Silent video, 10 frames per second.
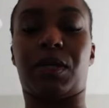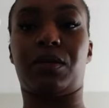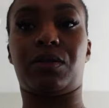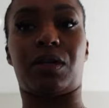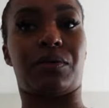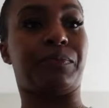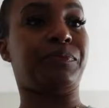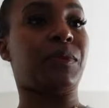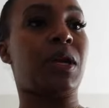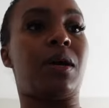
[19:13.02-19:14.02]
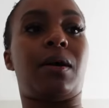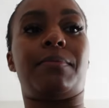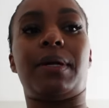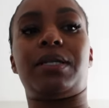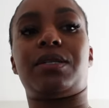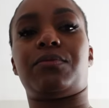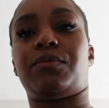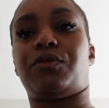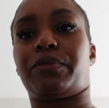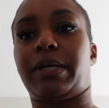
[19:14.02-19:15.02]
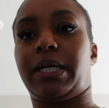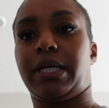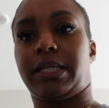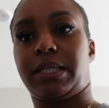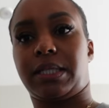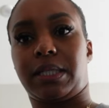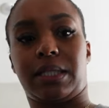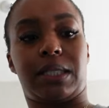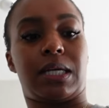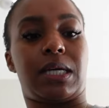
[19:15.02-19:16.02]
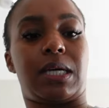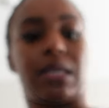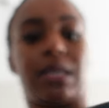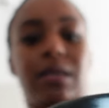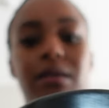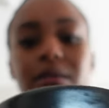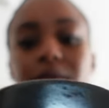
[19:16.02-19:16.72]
So made some green tea